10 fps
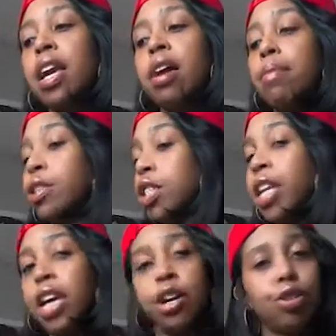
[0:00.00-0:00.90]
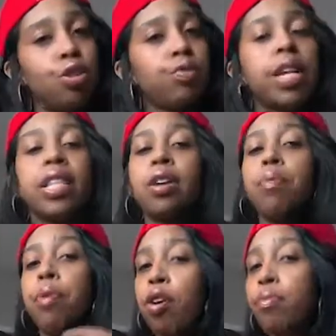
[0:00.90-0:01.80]
But she let her know that the
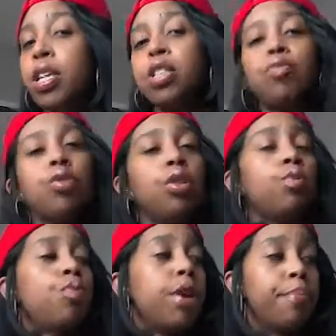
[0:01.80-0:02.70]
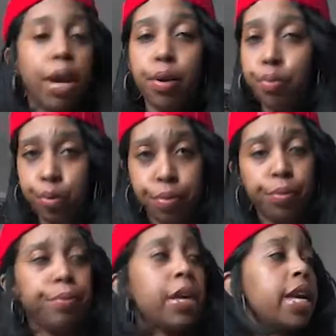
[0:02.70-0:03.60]
apartment is a little 1-bedroom,